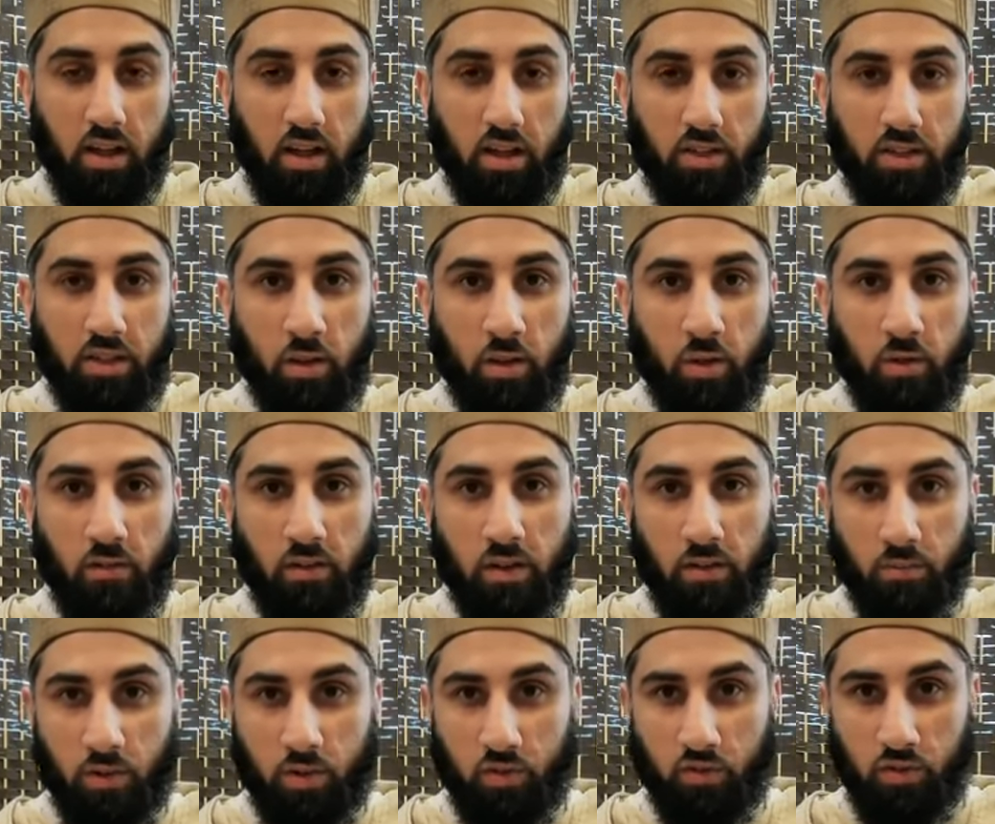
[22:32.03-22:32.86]
Thank you
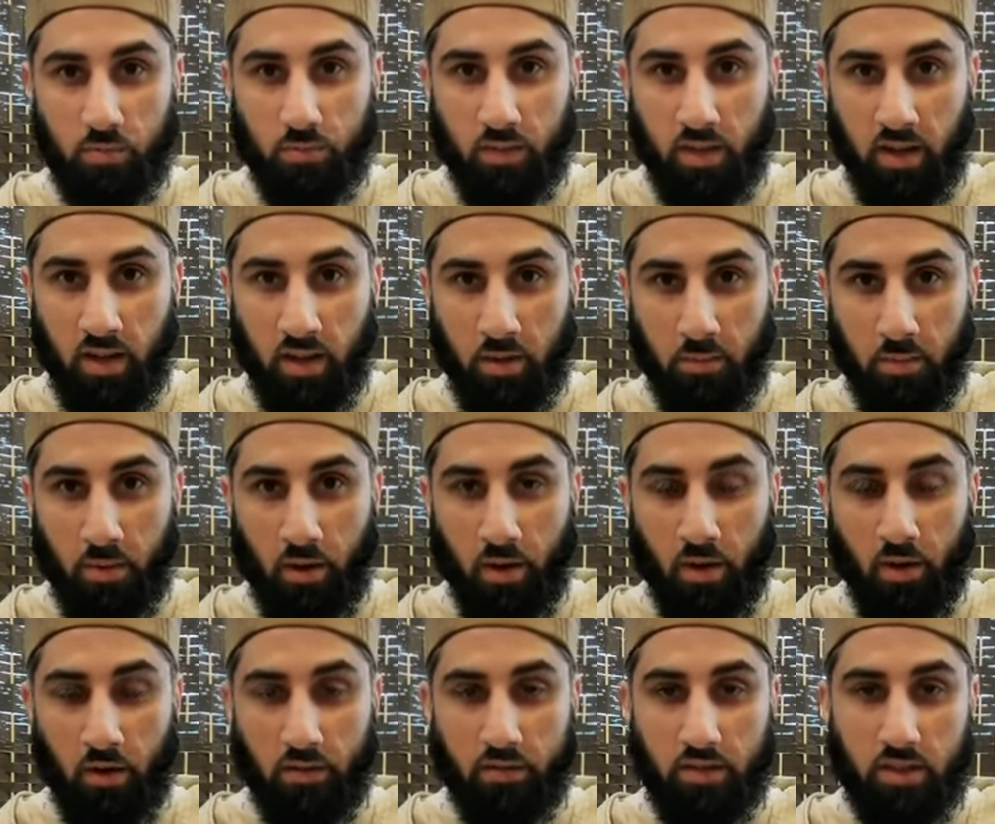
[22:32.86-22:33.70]
very much for being a
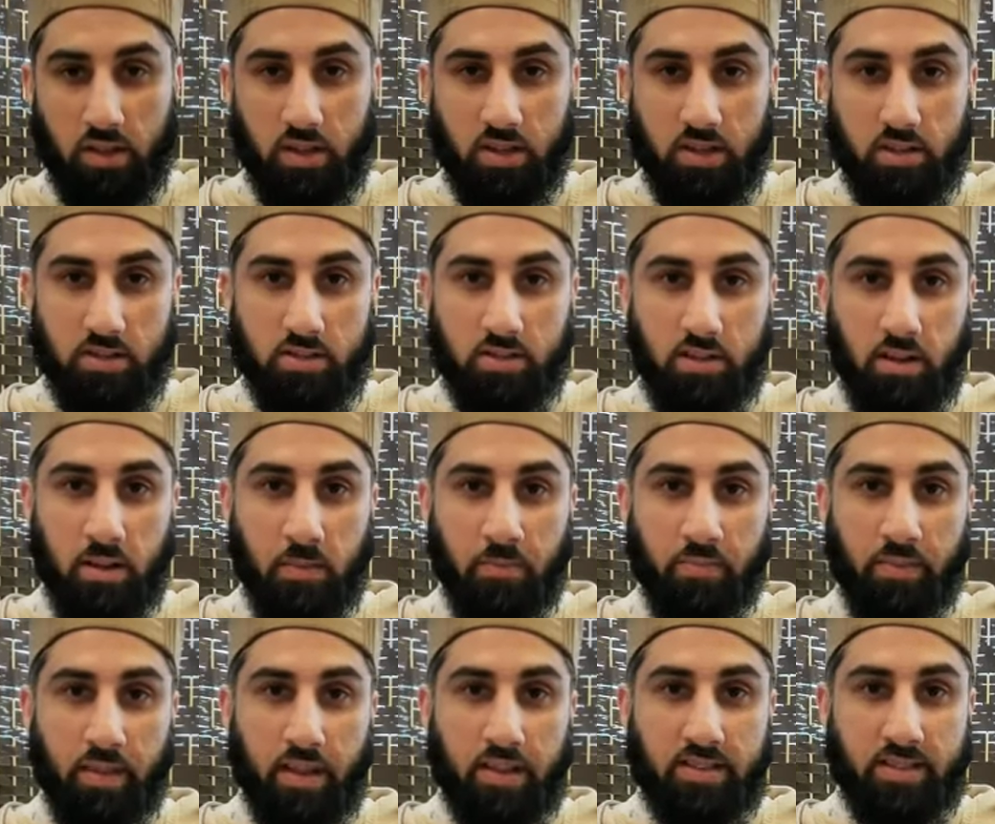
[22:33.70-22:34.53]
part of these
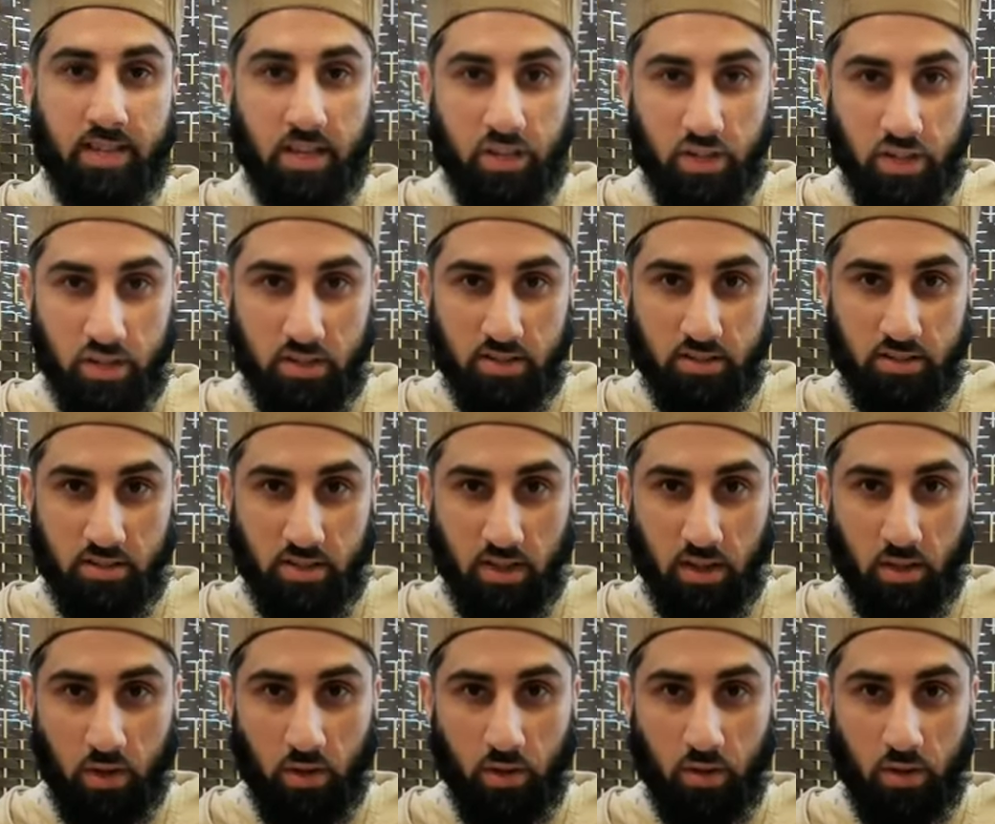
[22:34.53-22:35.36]
sessions.
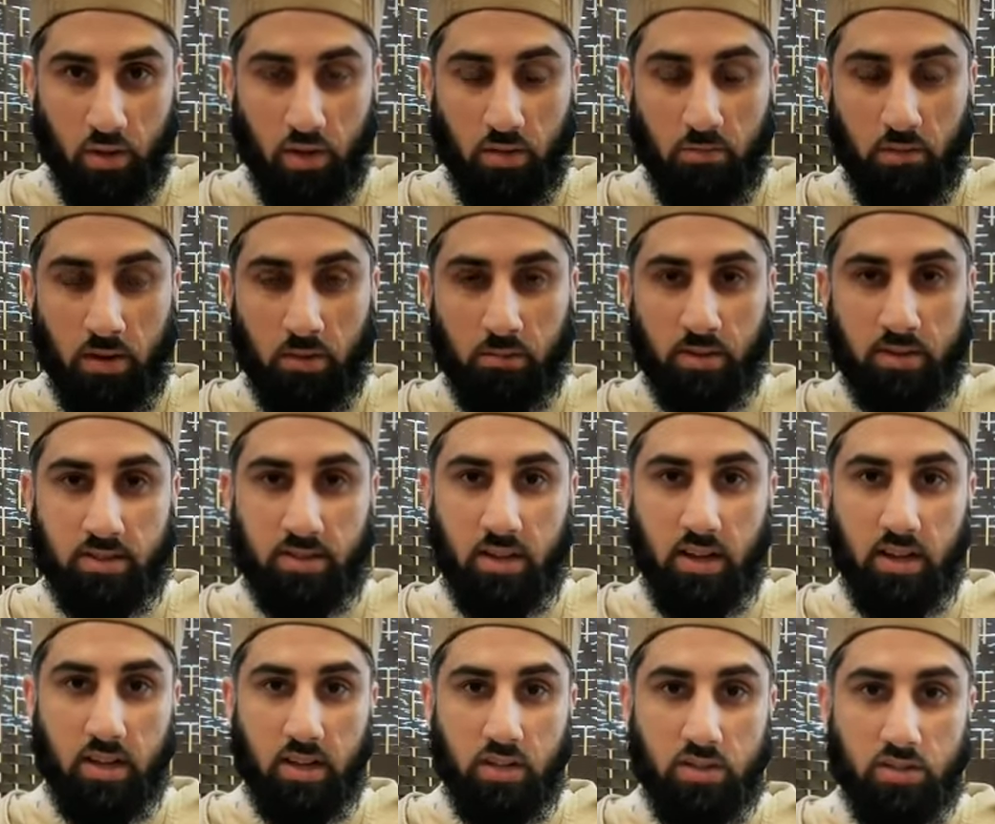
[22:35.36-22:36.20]
Thank you to Imam
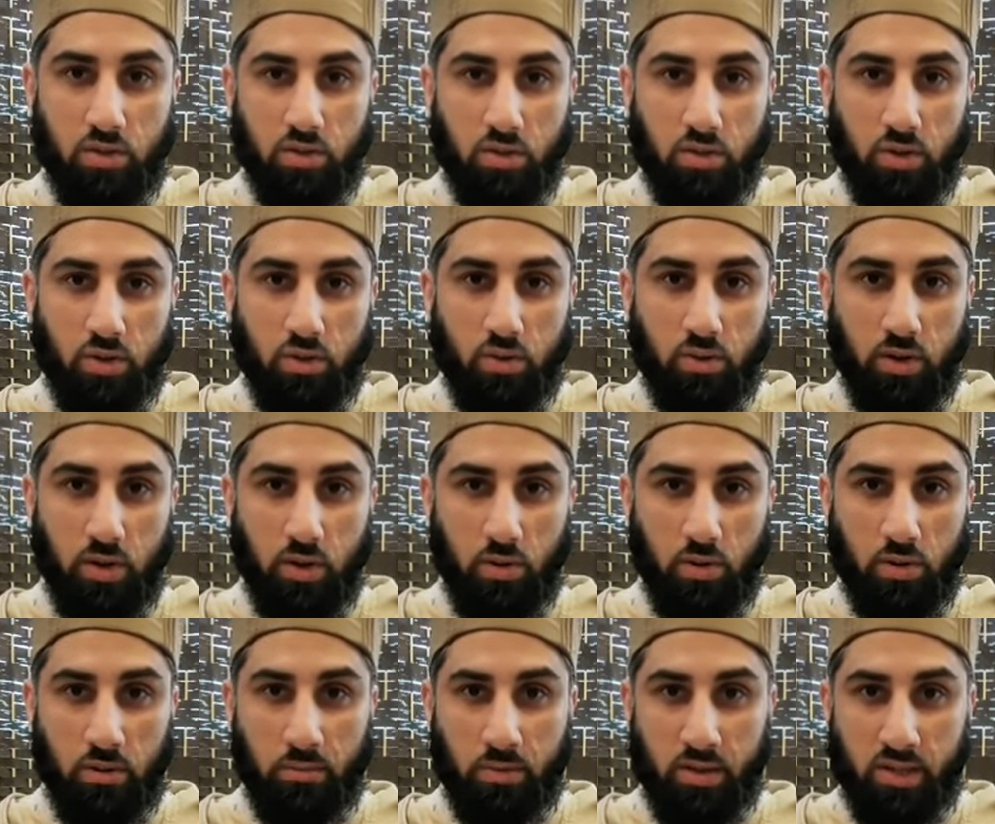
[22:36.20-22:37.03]
Ghazali Institute and all
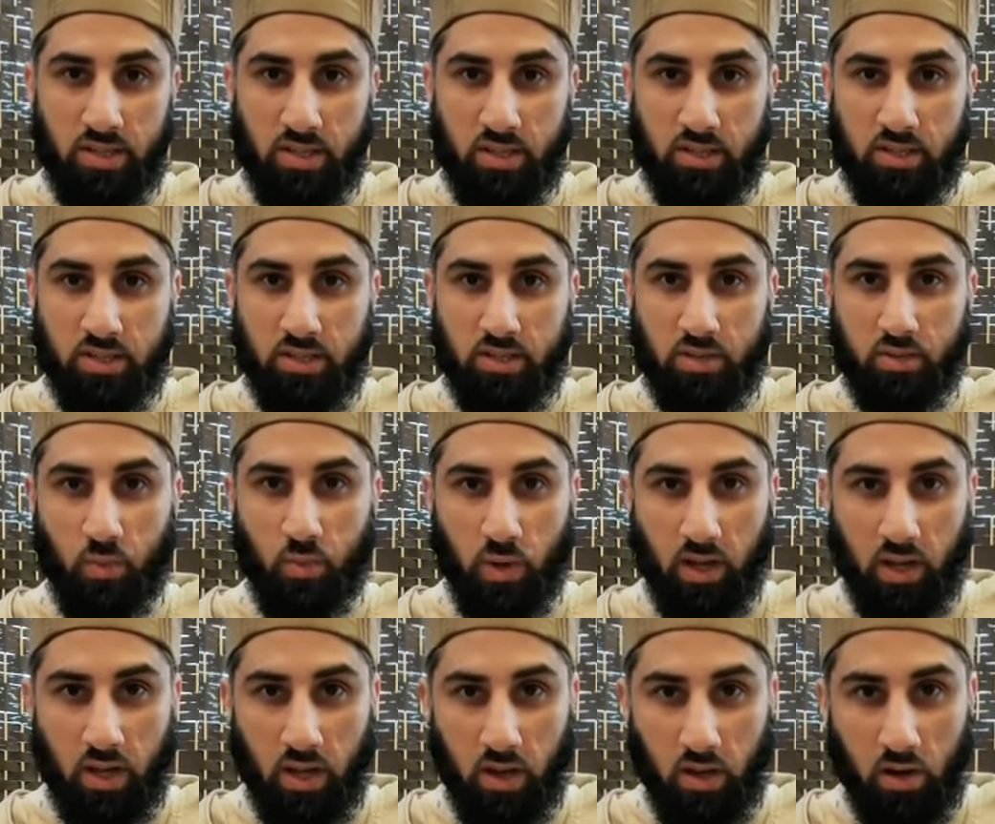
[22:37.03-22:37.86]
the brothers and sisters
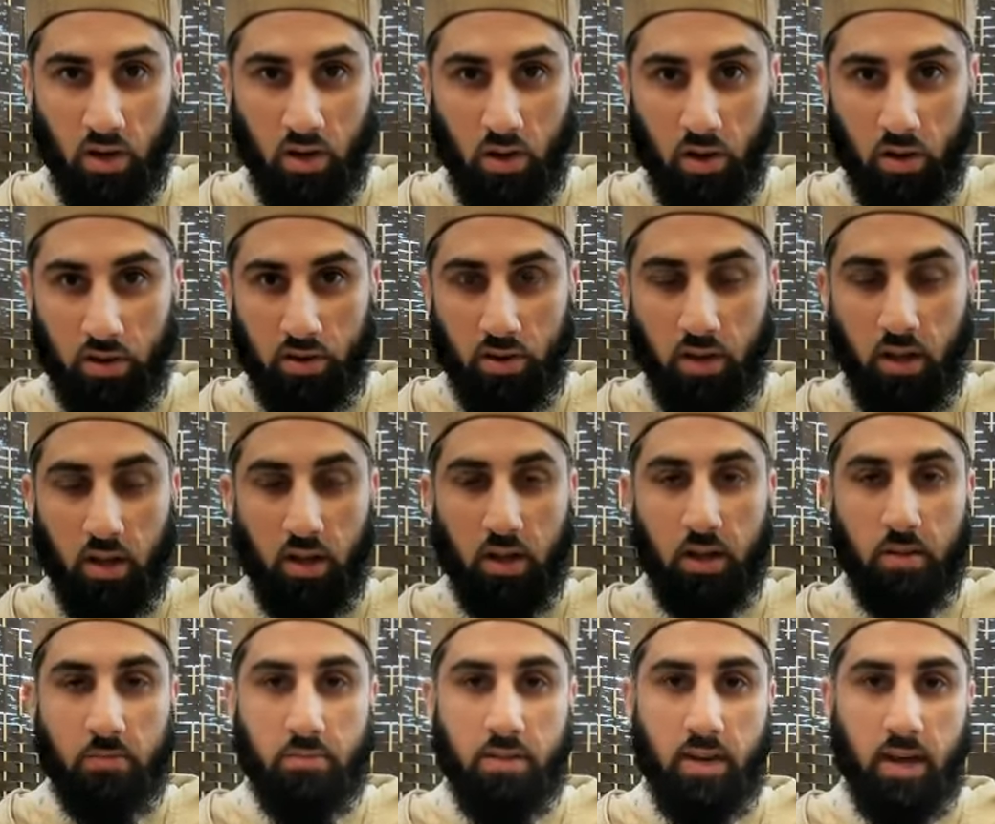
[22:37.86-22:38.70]
working hard
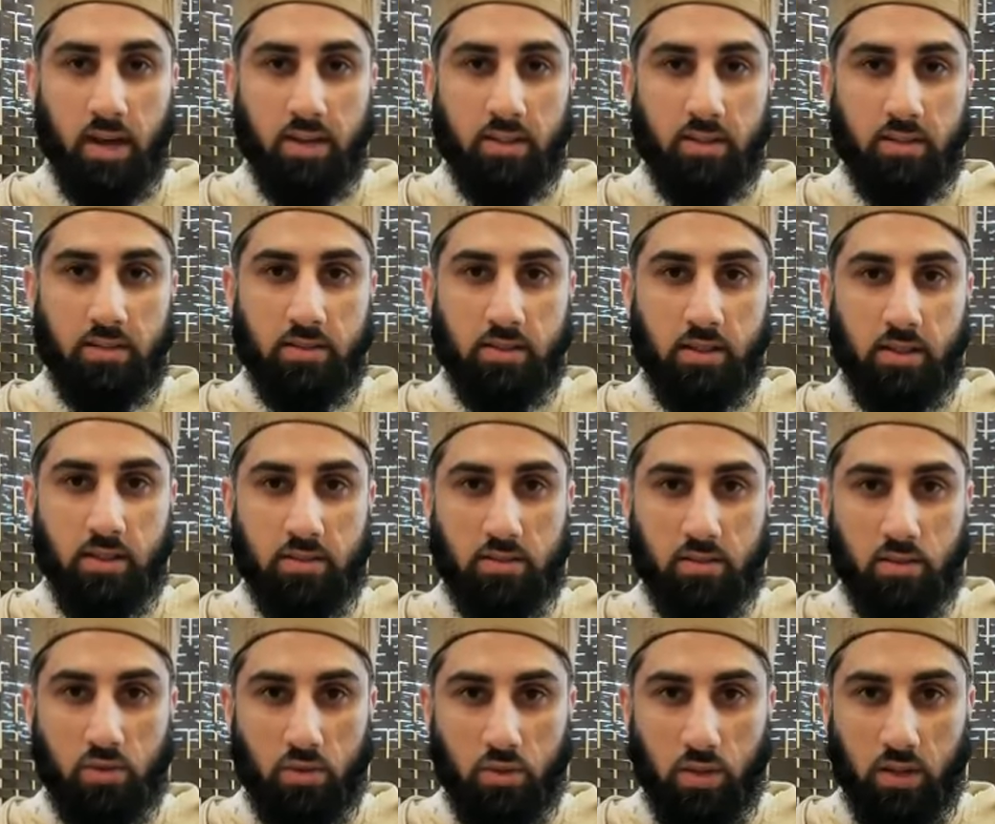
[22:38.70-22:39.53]
behind the scenes
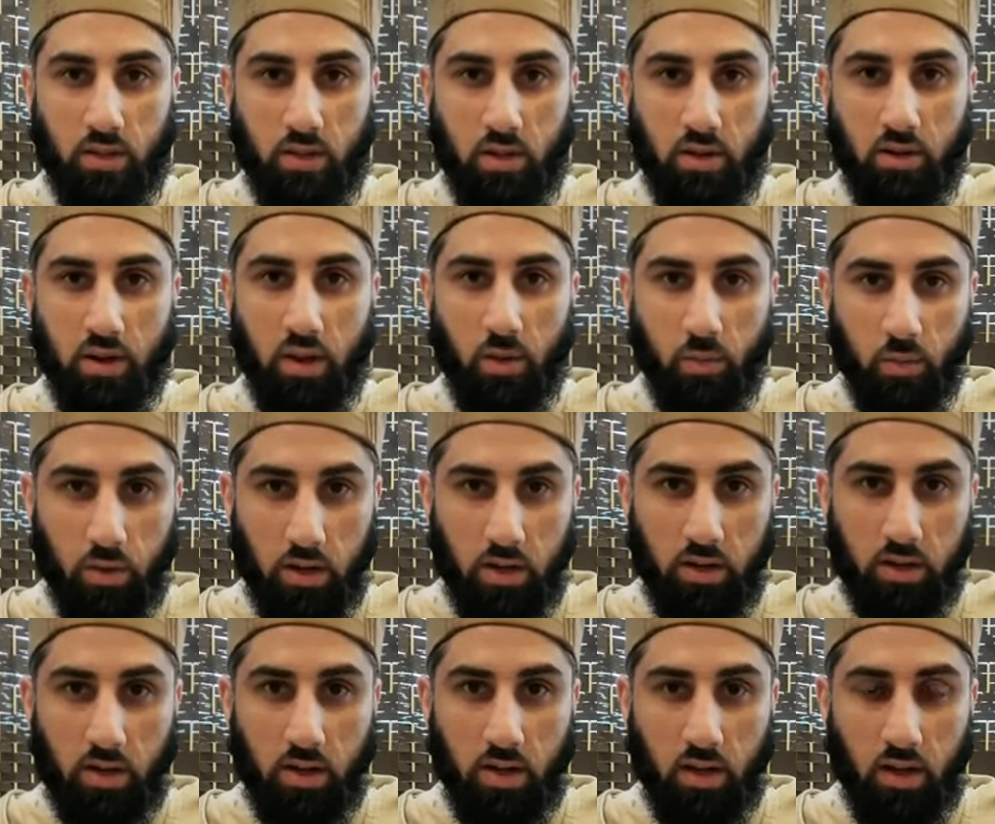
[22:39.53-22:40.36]
and doing the great
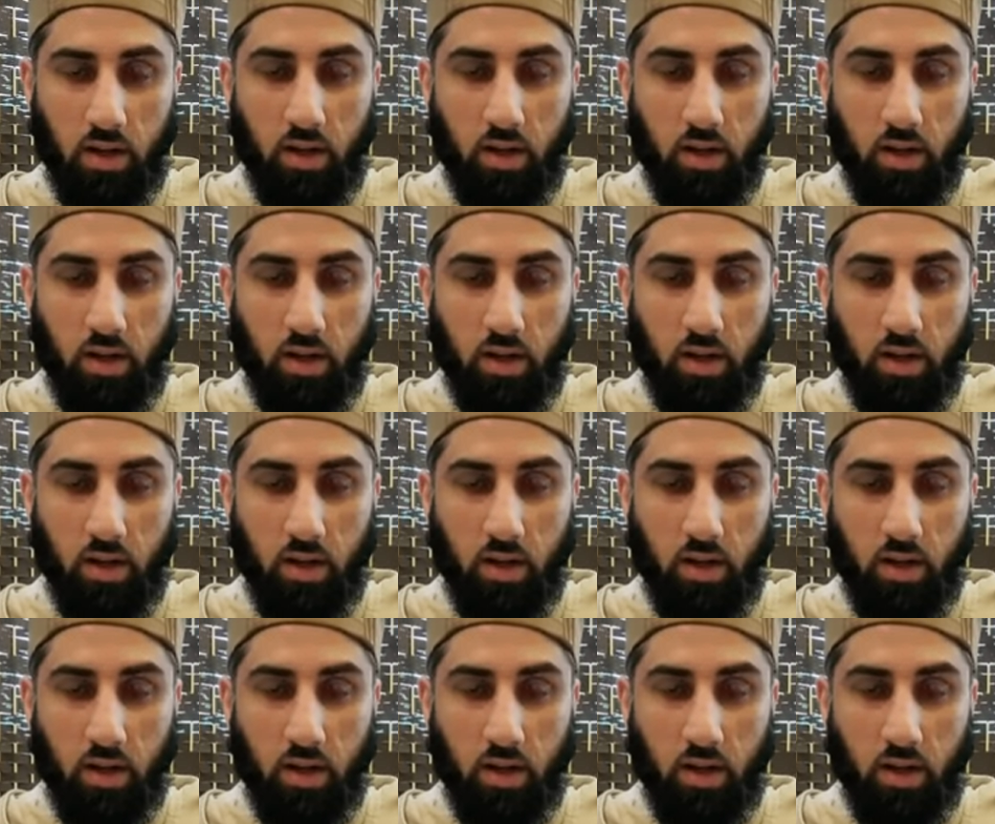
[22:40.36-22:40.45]
work.